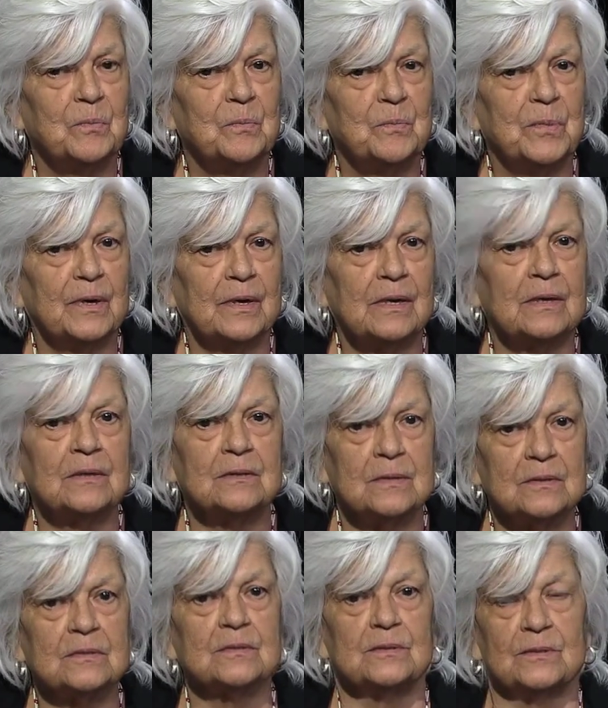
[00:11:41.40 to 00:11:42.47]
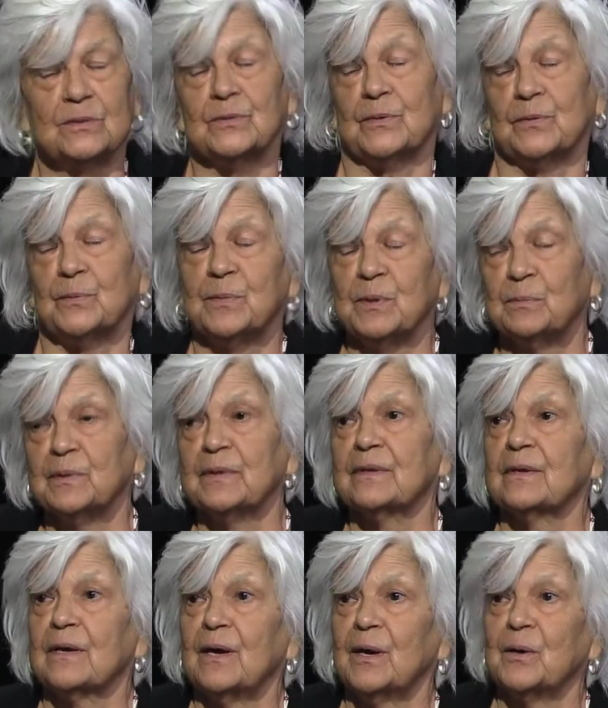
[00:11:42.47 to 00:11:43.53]
But it doesn't deter the people in
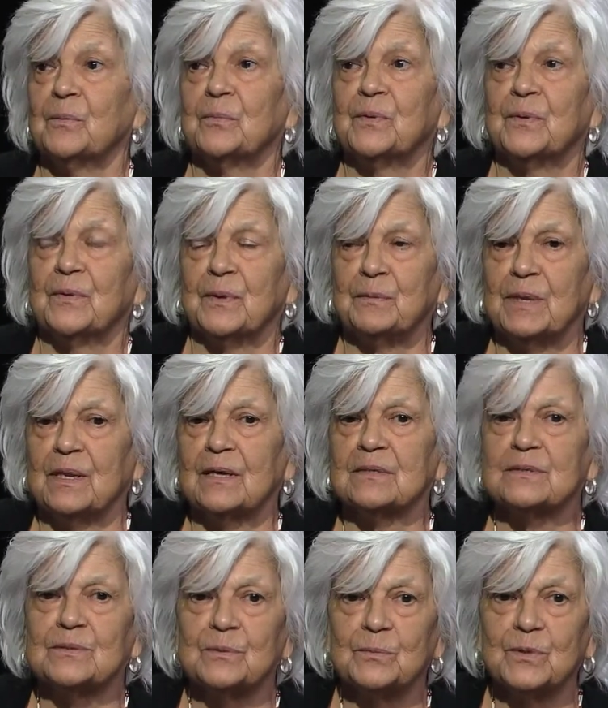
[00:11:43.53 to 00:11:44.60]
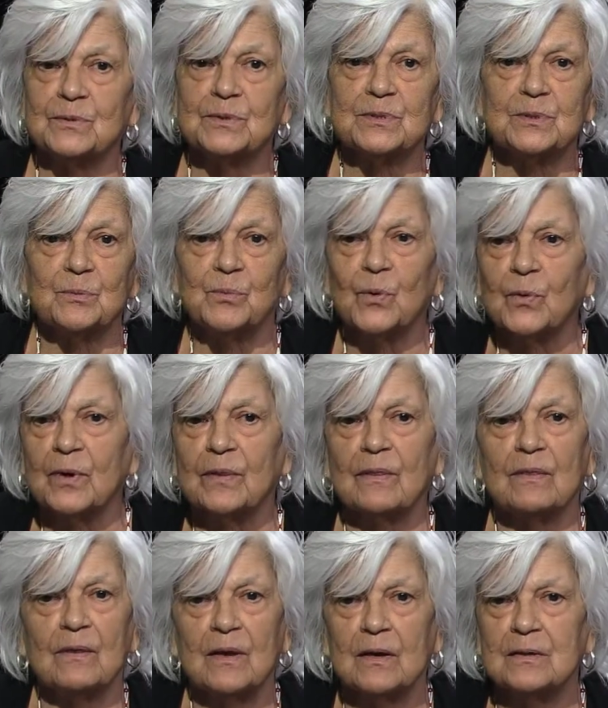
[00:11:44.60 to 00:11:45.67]
the camp. I mean, that's the most
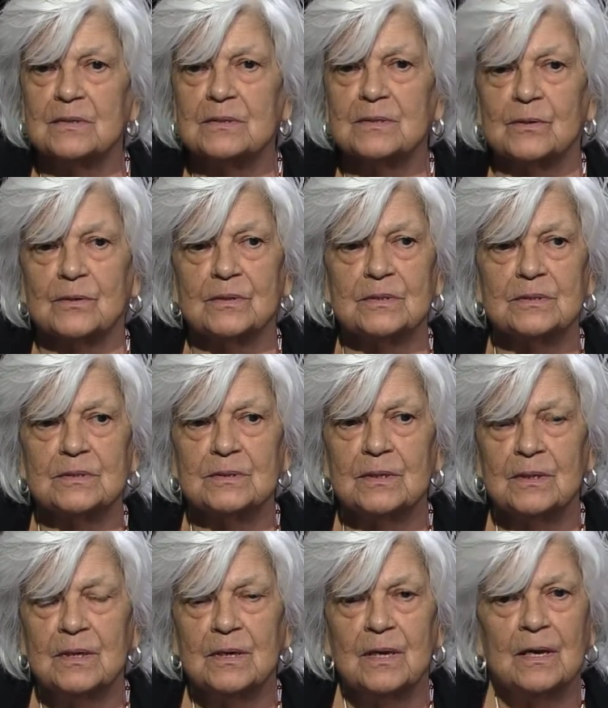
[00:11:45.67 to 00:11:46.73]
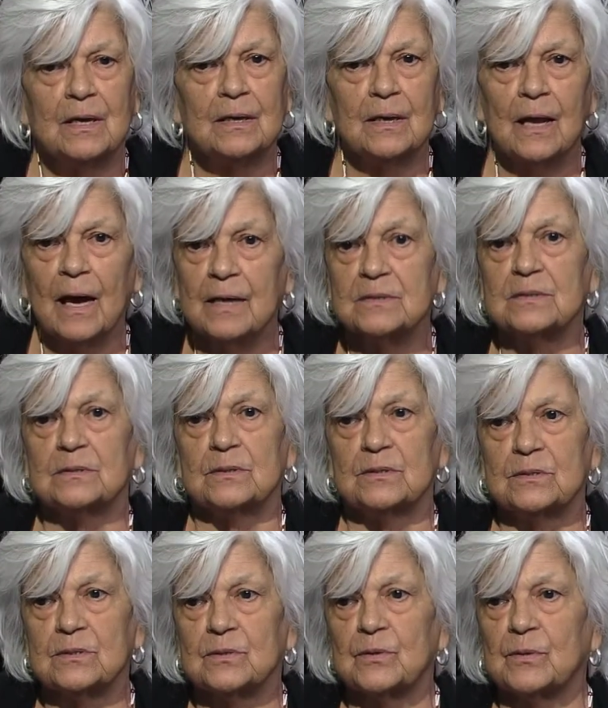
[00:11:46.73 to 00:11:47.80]
important thing, is it hasn't
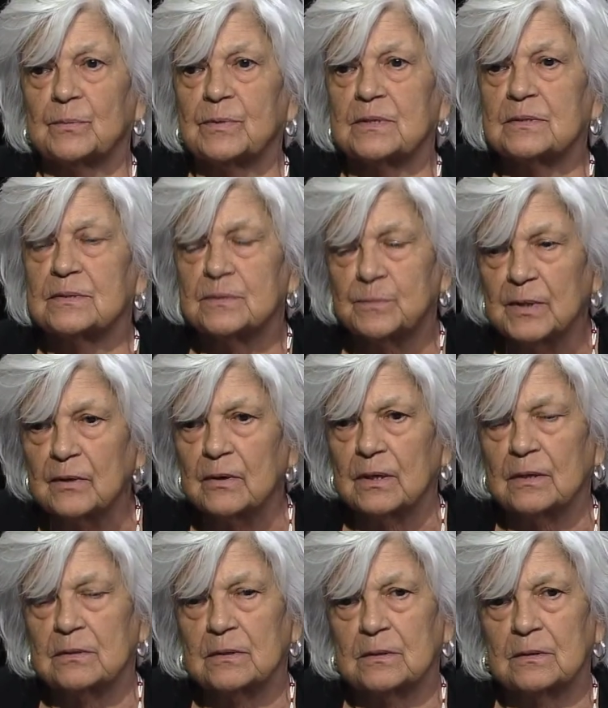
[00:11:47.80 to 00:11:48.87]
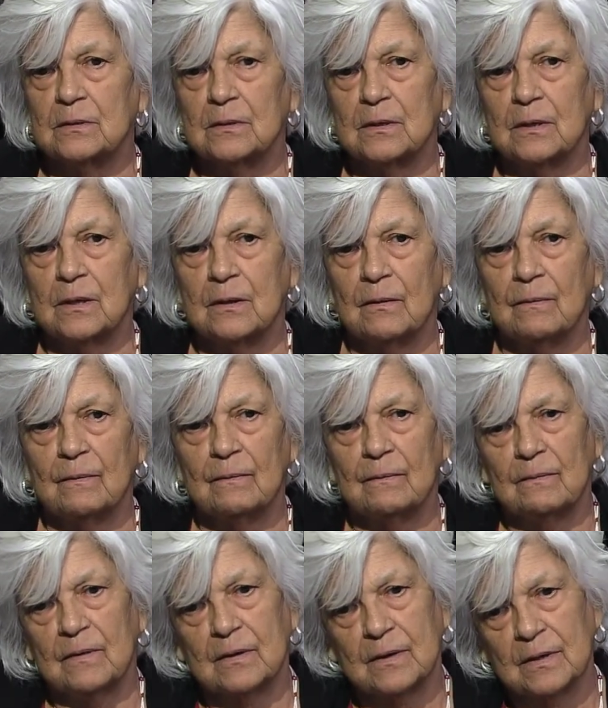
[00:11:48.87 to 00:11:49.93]
disturbed the spirit and
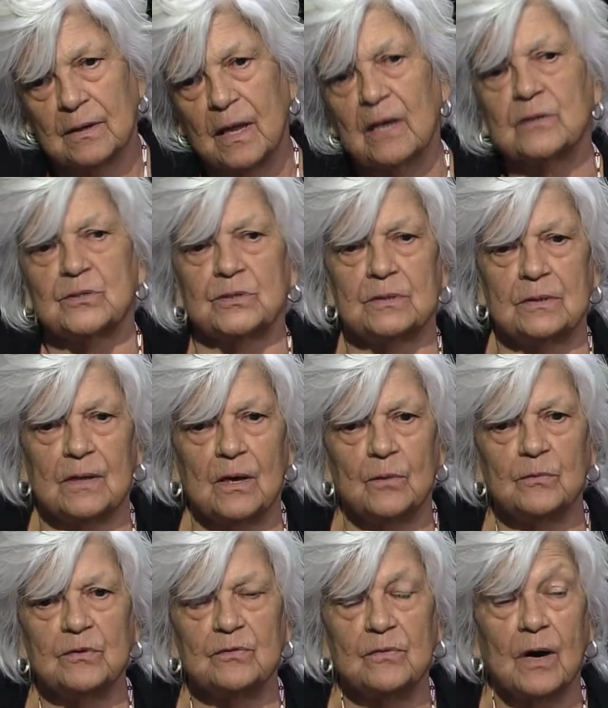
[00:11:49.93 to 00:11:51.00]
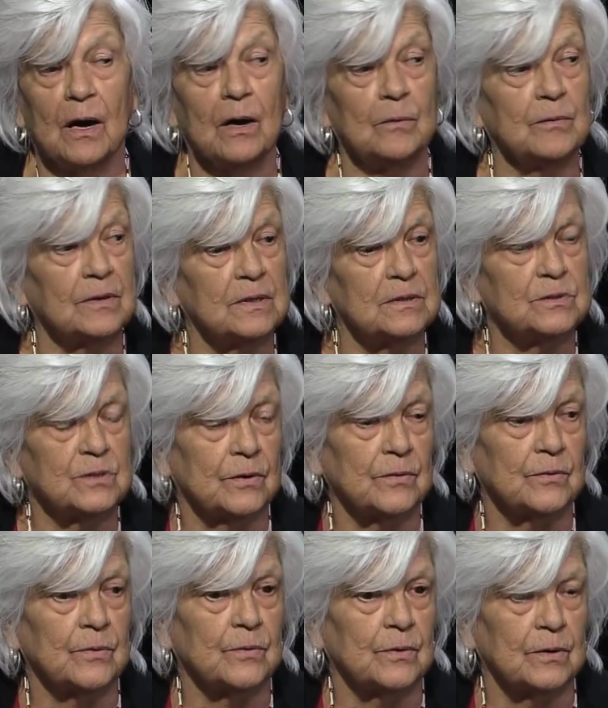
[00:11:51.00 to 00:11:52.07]
the connection that we've got with each
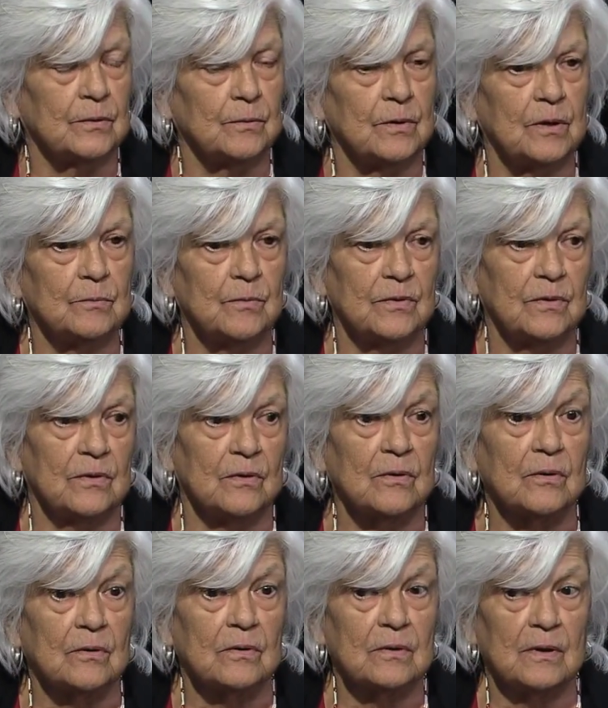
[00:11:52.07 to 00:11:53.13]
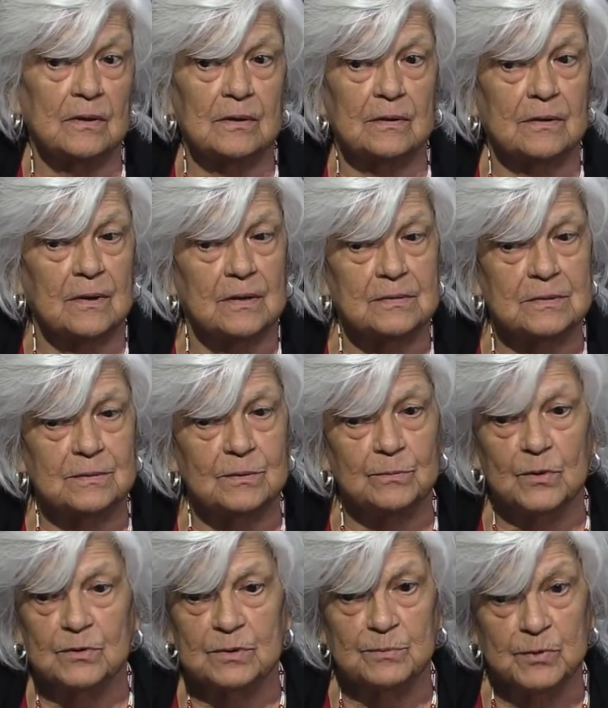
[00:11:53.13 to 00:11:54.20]
other and with the earth. I think that's the
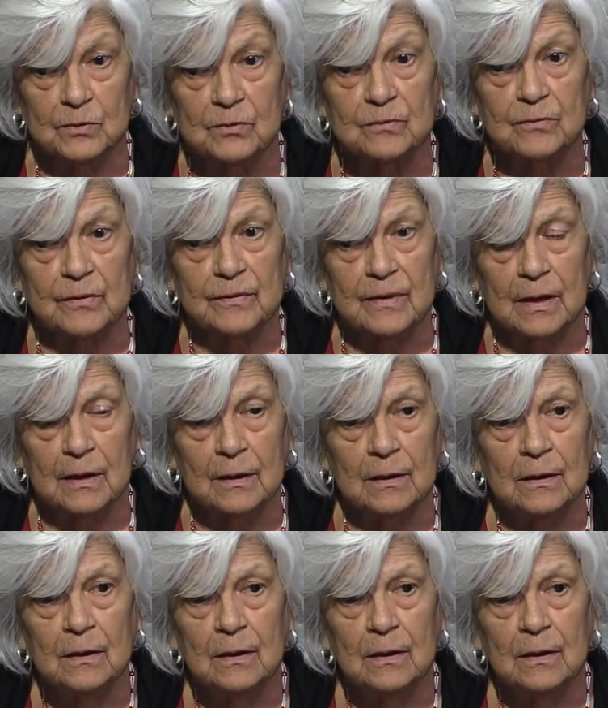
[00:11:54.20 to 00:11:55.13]
most beautiful thing.